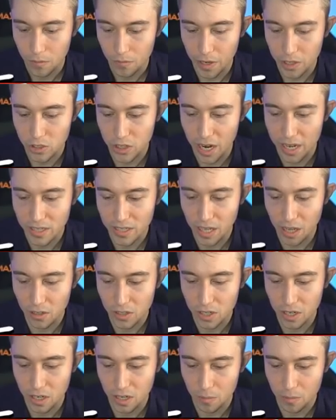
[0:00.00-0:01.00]
My Giant
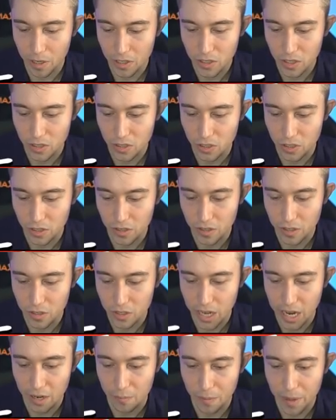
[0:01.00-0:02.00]
Skeleton in the Musketeer, that's
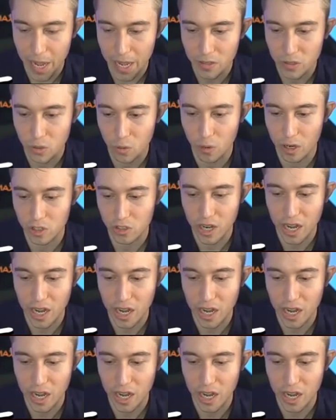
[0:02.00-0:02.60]
kind of bad, so I want a